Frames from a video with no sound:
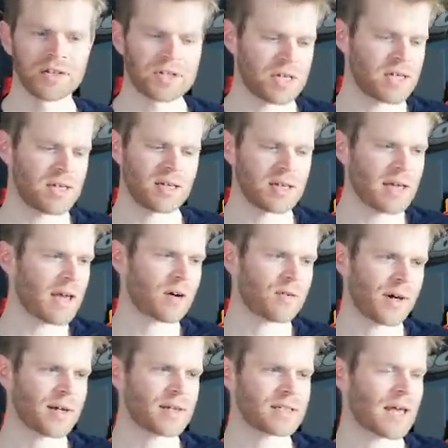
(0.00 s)
So you can get
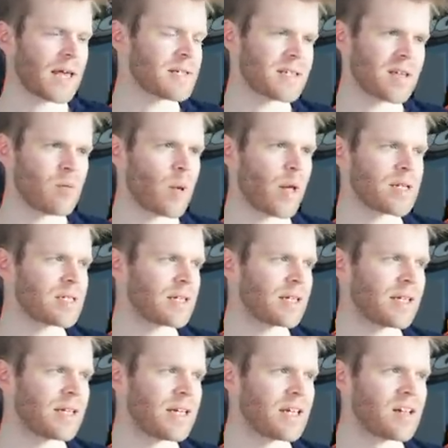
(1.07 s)
crank sets that are
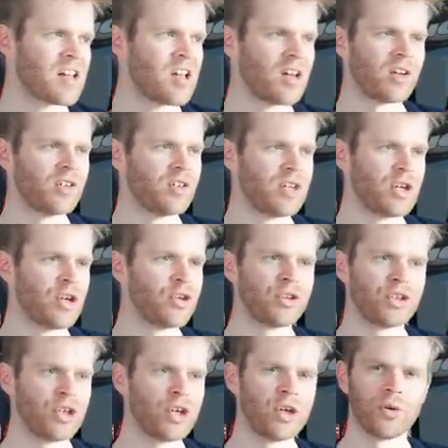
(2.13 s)
basically
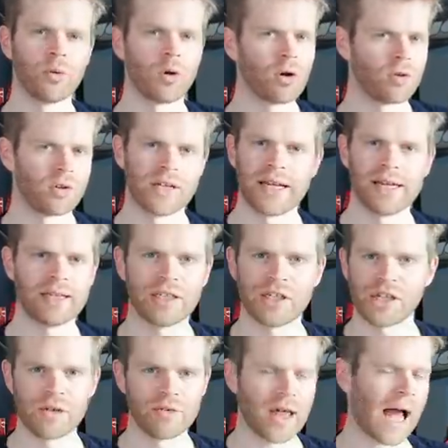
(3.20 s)
new or nearly
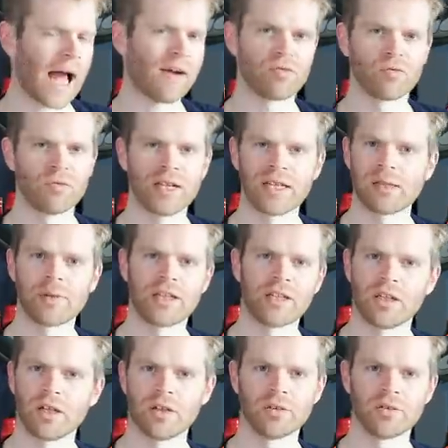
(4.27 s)
new that haven't really
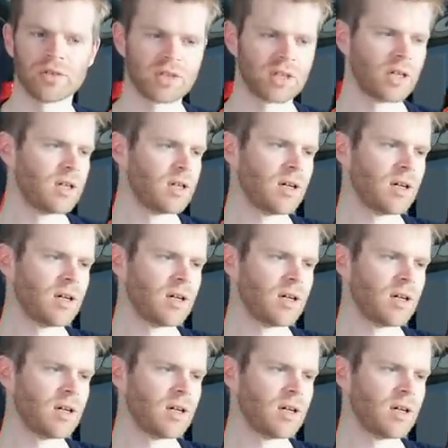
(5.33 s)
been used,